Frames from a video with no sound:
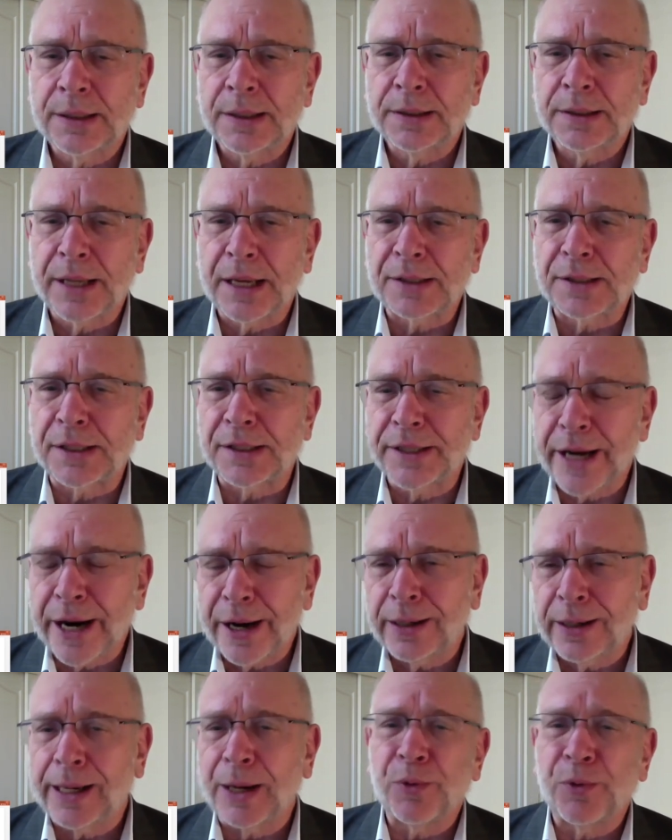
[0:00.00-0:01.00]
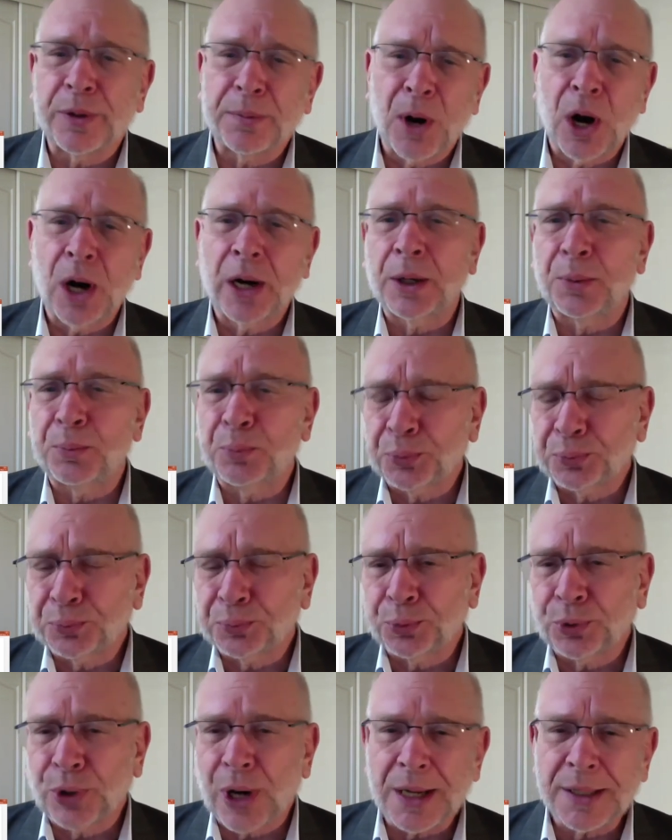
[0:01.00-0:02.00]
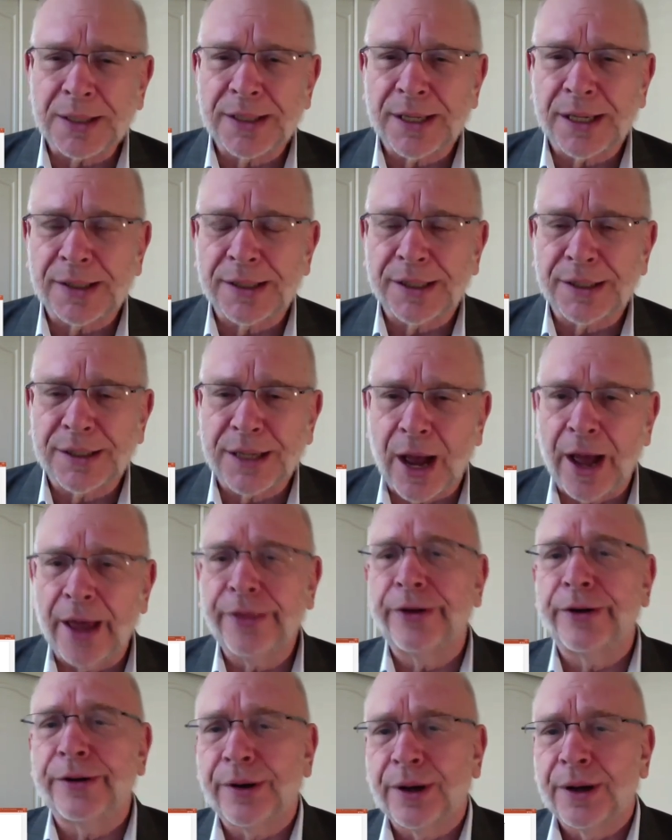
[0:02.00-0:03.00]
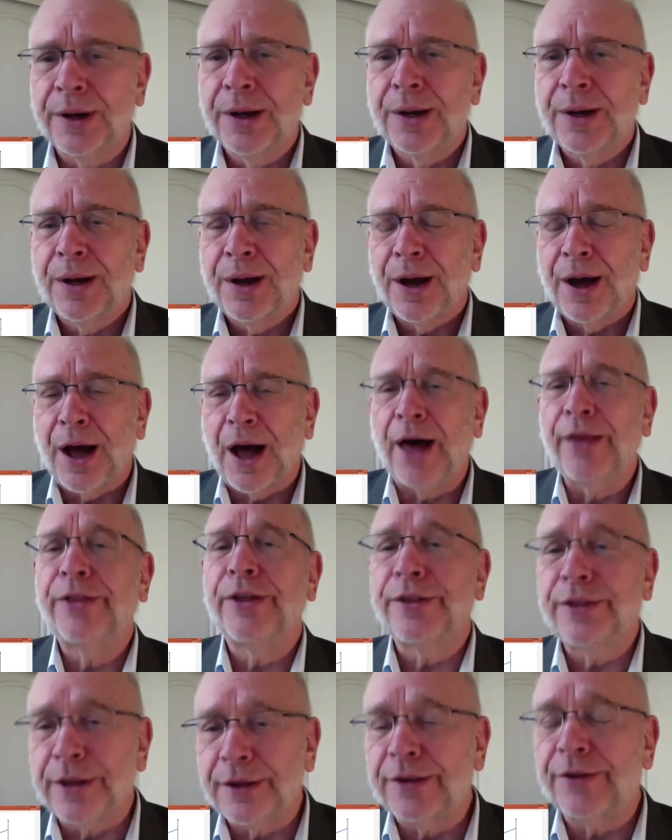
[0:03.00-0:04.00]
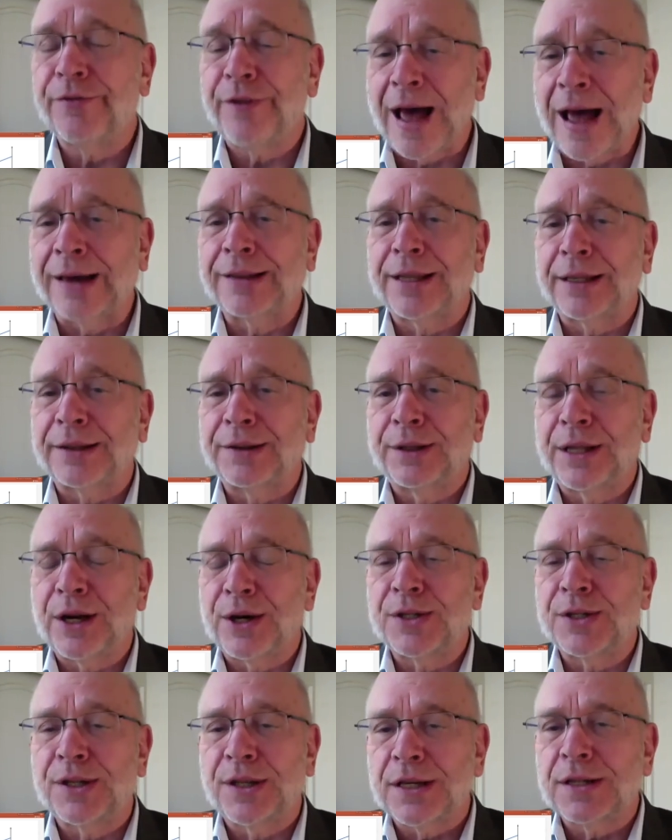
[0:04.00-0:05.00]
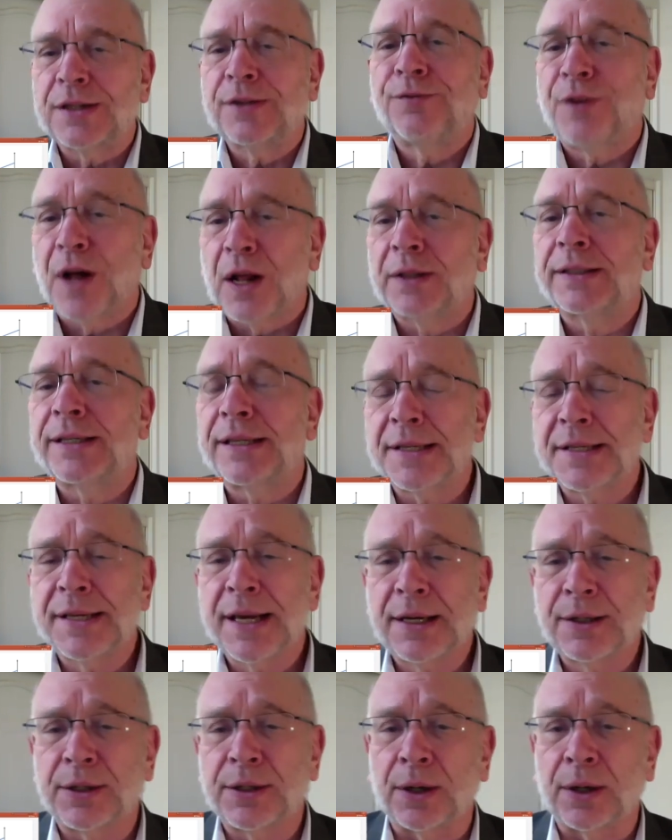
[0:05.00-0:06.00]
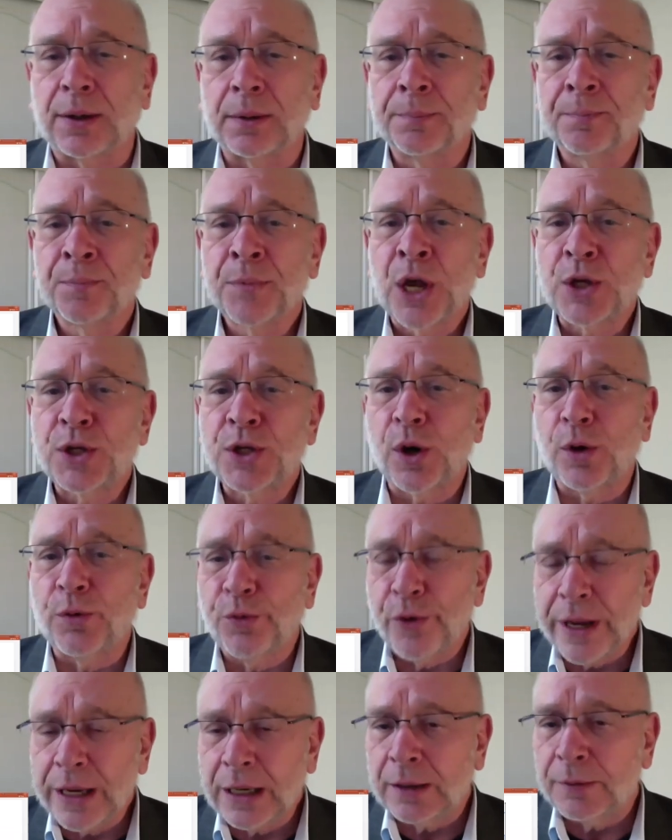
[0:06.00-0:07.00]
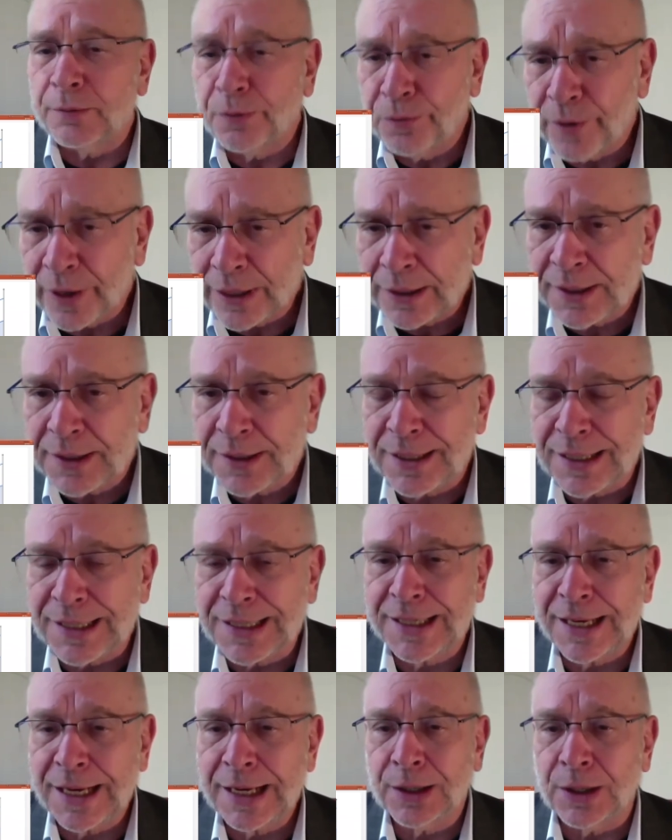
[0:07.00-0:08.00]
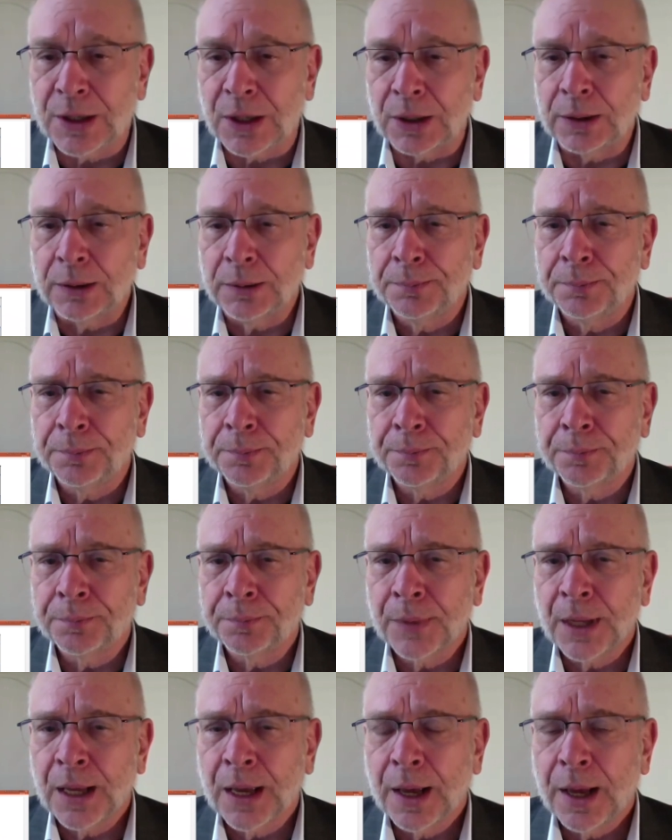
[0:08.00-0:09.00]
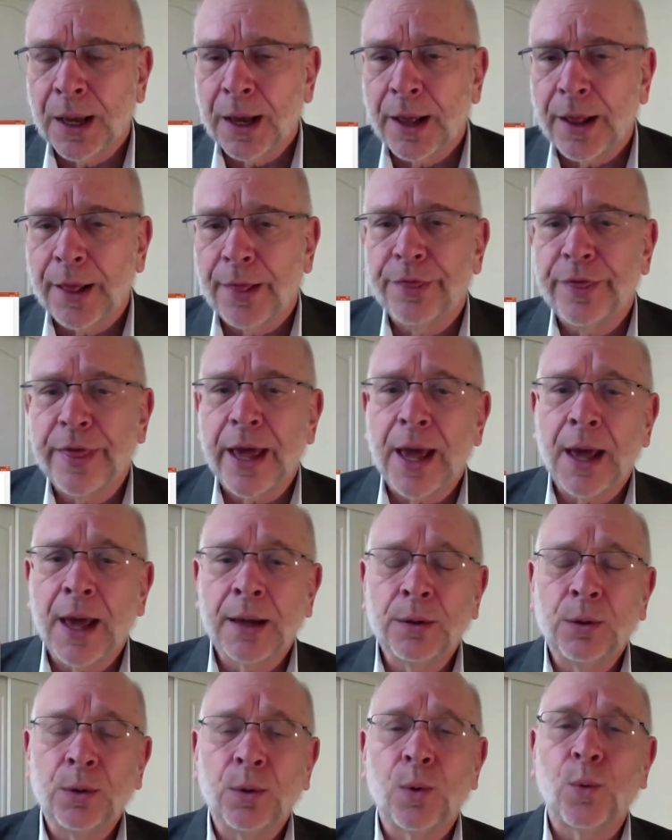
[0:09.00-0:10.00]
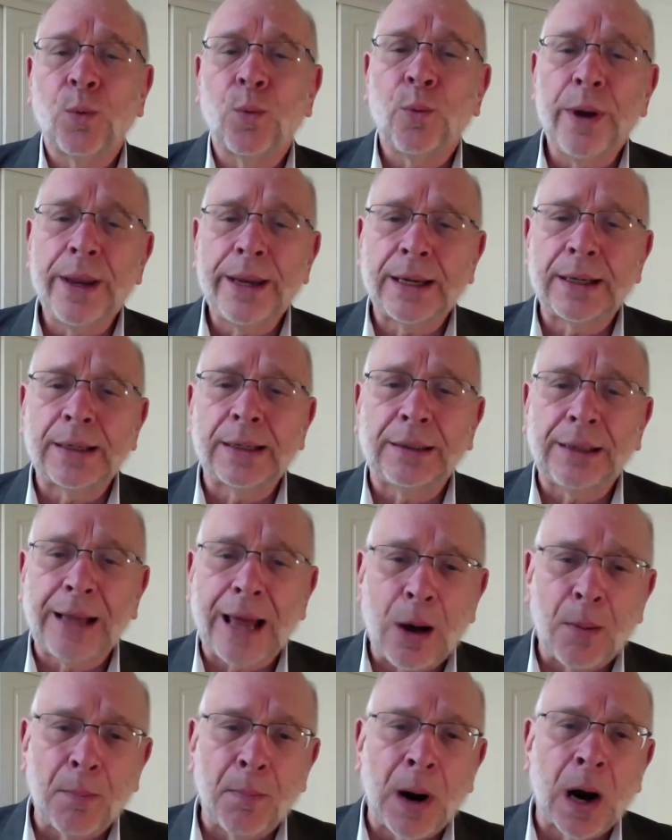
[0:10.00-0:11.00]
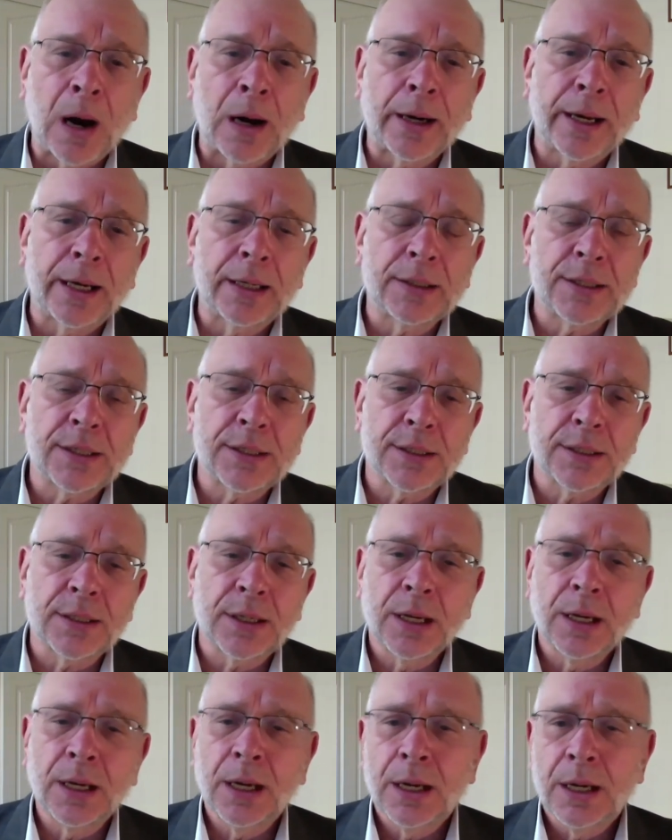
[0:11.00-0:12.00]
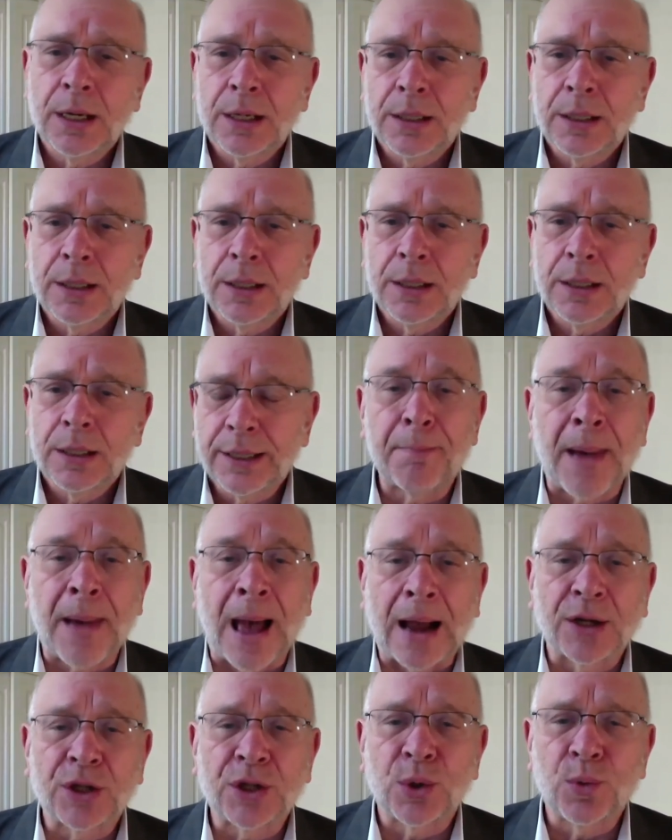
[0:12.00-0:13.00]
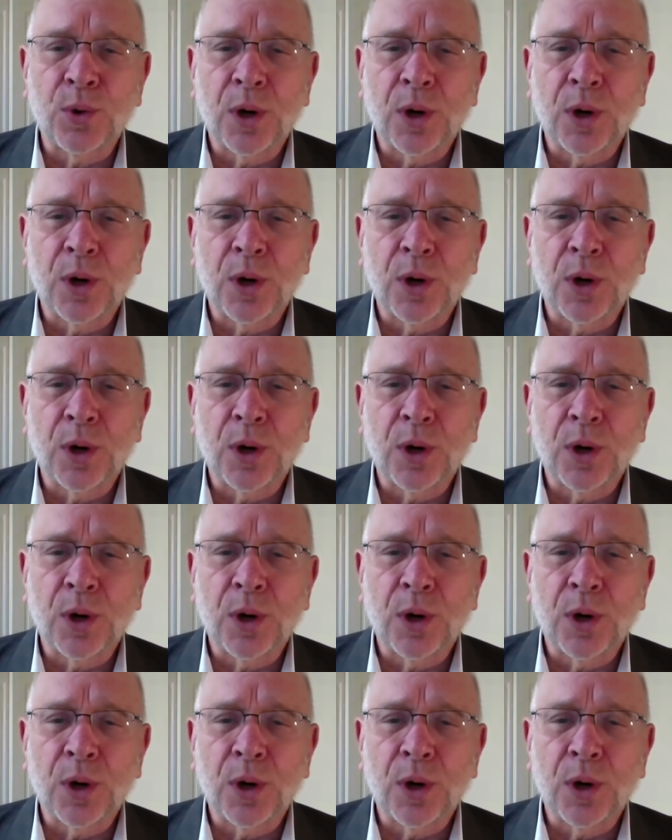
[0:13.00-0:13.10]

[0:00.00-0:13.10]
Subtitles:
necessarily with market processes other than the fact that there's this faulty signal. So if we can fix the signal, then we can allow markets to get back to